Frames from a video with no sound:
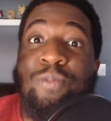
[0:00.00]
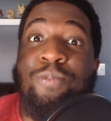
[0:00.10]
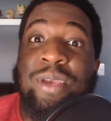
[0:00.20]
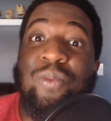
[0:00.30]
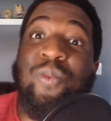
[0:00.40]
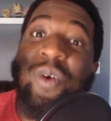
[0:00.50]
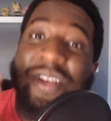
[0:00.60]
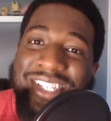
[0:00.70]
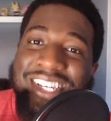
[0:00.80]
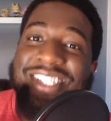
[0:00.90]
be
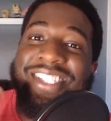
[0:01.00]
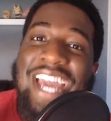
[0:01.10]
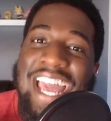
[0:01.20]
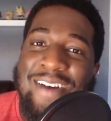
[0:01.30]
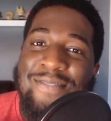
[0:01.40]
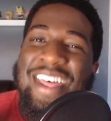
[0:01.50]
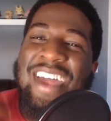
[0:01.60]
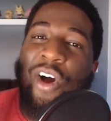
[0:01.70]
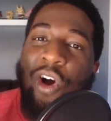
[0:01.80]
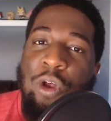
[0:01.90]
wanting to have
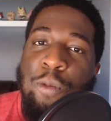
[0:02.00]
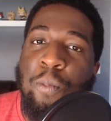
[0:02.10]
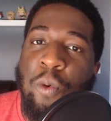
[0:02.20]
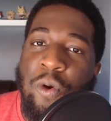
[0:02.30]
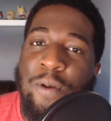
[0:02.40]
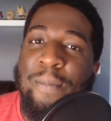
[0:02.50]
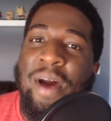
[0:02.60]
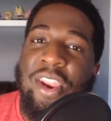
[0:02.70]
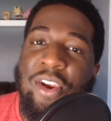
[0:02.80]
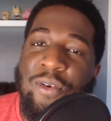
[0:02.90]
that onboard
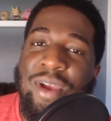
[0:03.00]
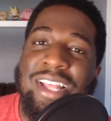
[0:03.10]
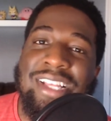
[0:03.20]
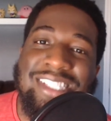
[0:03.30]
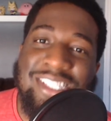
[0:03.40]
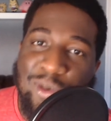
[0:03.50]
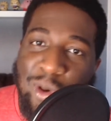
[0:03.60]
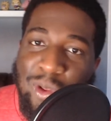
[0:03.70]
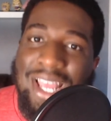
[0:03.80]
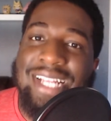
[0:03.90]
monitoring,
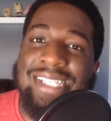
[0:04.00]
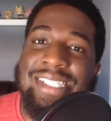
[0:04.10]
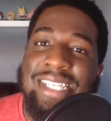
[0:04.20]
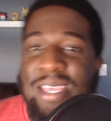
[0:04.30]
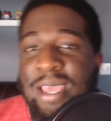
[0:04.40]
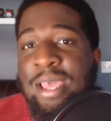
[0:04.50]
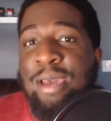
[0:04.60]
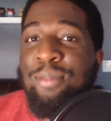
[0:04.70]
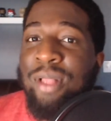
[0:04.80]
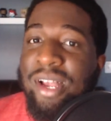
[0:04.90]
zero latency,
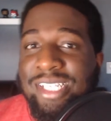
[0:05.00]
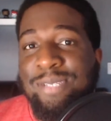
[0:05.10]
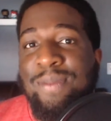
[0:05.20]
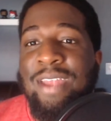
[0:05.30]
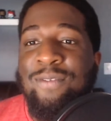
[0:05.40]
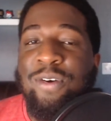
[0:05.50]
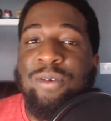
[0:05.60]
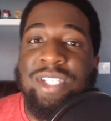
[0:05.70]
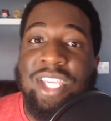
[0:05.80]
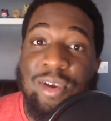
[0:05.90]
plug in some
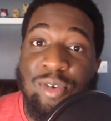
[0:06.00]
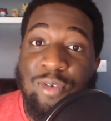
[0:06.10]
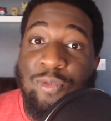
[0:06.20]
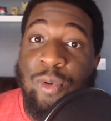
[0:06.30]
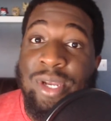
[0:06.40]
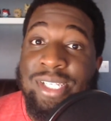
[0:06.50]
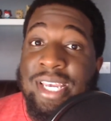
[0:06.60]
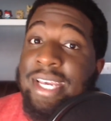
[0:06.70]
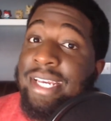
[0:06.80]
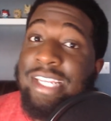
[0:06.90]
headphones, hear your voice.
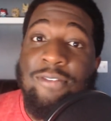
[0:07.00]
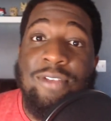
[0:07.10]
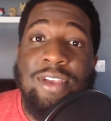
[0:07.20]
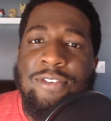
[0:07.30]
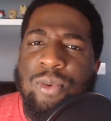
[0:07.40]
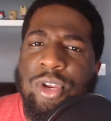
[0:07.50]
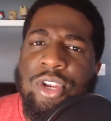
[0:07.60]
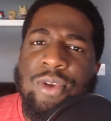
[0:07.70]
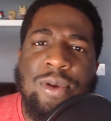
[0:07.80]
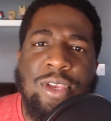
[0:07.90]
Definitely, if you want to
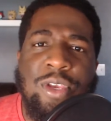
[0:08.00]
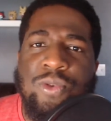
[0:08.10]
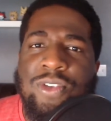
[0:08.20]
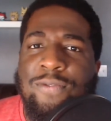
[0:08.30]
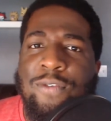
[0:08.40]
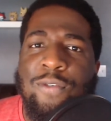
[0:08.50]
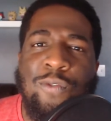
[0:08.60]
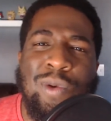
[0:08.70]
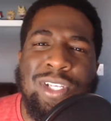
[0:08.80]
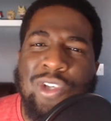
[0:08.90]
do it, use it for
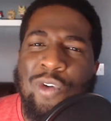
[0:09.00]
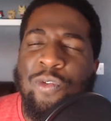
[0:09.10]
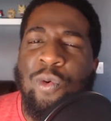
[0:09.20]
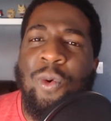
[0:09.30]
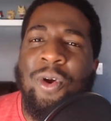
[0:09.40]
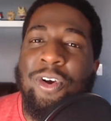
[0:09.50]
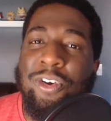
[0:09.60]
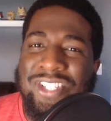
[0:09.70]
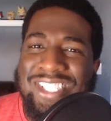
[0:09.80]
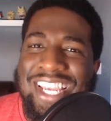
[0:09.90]
voiceover work
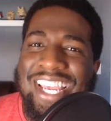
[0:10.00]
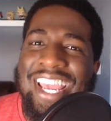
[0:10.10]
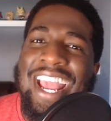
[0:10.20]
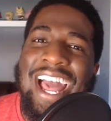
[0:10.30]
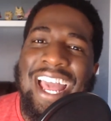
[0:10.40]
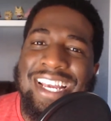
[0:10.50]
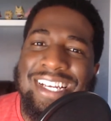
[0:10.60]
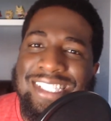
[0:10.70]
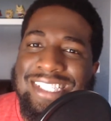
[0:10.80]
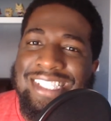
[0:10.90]
or singing. I
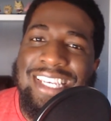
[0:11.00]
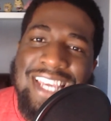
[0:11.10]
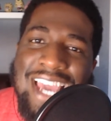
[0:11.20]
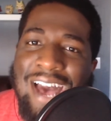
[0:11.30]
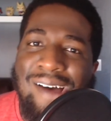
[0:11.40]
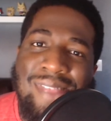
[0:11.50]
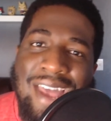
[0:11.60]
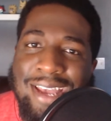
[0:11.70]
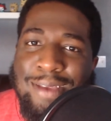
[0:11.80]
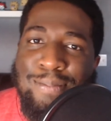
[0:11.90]
could see how
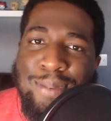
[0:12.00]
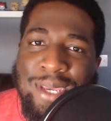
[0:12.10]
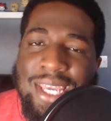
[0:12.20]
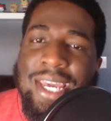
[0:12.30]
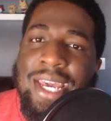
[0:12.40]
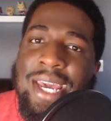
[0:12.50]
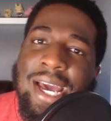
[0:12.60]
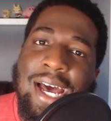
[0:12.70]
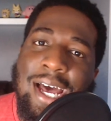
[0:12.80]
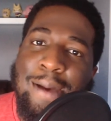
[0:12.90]
that could be
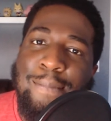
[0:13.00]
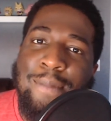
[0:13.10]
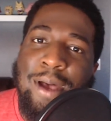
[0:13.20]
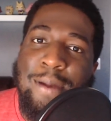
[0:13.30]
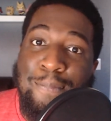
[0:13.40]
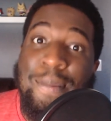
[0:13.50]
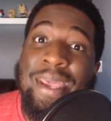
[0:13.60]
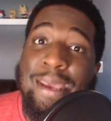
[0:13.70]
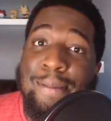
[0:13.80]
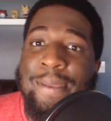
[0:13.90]
a
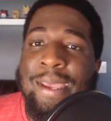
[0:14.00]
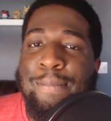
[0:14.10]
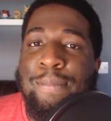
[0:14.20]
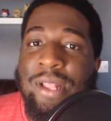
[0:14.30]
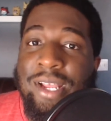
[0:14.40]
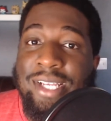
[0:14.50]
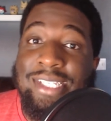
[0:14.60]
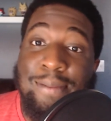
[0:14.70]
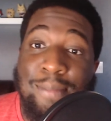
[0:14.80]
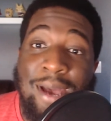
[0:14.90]
big plus.
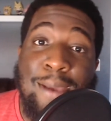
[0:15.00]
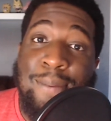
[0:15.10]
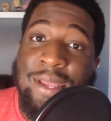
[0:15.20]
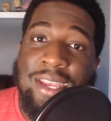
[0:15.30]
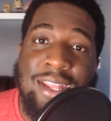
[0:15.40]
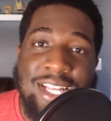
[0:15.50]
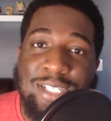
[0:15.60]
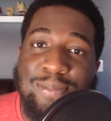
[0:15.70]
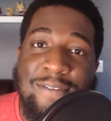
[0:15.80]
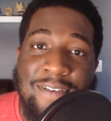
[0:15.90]
In my opinion, that's
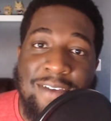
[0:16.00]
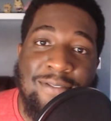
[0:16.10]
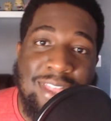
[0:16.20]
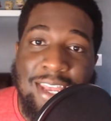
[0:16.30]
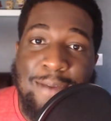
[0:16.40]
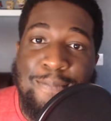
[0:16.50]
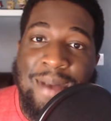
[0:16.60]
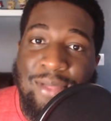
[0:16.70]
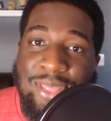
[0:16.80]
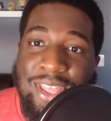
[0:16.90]
my favorite thing
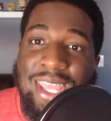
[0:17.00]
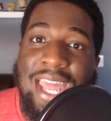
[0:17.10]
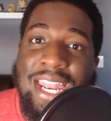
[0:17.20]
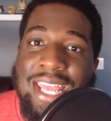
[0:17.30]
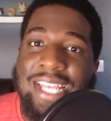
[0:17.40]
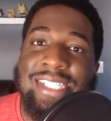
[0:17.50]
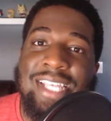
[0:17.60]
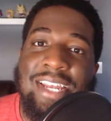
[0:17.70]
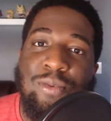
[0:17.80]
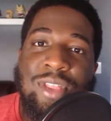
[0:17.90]
about the Yeti, is
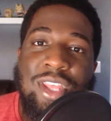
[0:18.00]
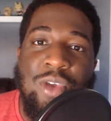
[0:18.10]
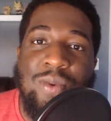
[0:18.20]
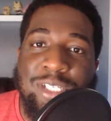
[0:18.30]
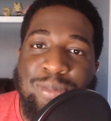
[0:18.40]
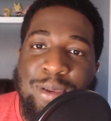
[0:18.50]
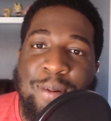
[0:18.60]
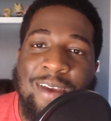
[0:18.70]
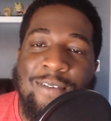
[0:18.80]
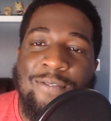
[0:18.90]
that with a USB
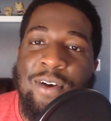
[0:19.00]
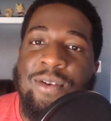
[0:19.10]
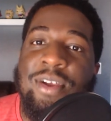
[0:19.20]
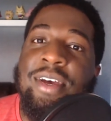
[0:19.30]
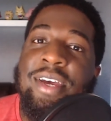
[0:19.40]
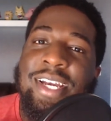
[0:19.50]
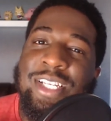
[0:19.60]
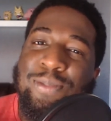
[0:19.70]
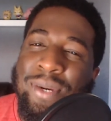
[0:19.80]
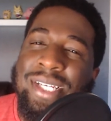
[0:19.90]
microphone, it's
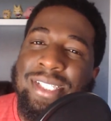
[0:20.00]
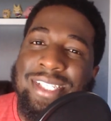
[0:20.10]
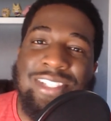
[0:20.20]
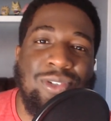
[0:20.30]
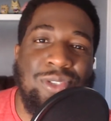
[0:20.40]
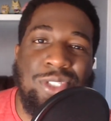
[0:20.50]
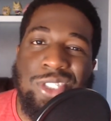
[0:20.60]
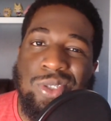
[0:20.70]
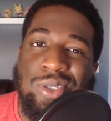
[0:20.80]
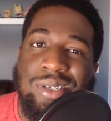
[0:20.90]
pretty essential to
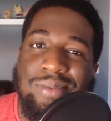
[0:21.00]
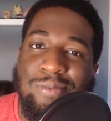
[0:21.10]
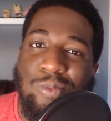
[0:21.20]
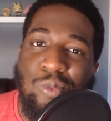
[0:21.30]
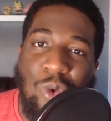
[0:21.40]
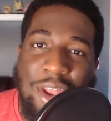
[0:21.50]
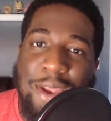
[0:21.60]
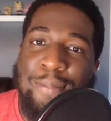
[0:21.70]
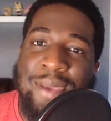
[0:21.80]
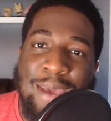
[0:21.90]
just want to
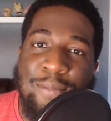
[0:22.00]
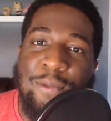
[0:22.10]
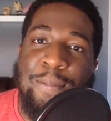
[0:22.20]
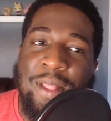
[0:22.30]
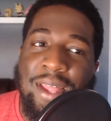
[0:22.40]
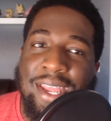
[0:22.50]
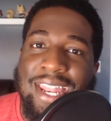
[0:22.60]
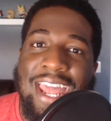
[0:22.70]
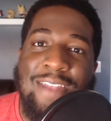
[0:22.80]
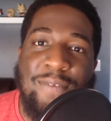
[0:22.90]
be able to plug in
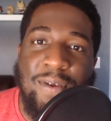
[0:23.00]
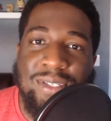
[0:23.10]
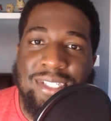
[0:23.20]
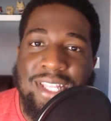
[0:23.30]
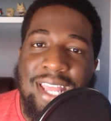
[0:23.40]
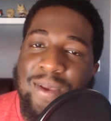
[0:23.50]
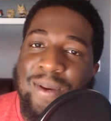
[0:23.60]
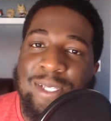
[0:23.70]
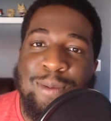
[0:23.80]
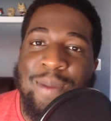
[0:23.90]
headphones to that
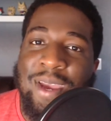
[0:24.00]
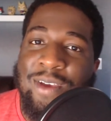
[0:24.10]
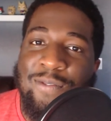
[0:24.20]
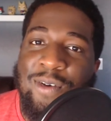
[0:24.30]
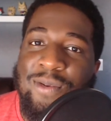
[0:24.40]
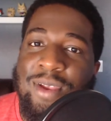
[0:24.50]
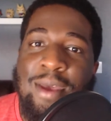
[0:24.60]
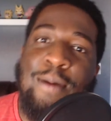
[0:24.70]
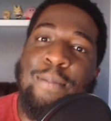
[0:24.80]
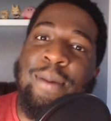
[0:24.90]
USB microphone,
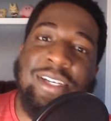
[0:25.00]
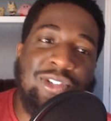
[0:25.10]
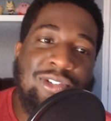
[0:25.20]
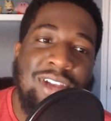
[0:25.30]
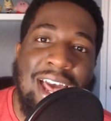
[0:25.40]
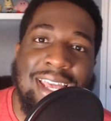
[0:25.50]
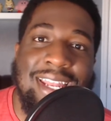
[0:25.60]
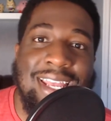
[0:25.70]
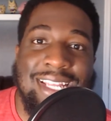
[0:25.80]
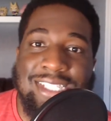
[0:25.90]
because you're not
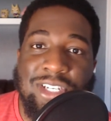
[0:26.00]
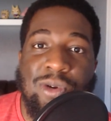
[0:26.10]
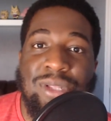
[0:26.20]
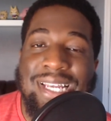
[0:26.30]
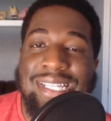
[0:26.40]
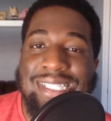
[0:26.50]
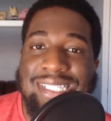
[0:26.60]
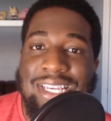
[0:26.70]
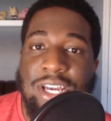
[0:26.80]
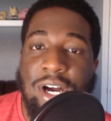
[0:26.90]
going to get zero latency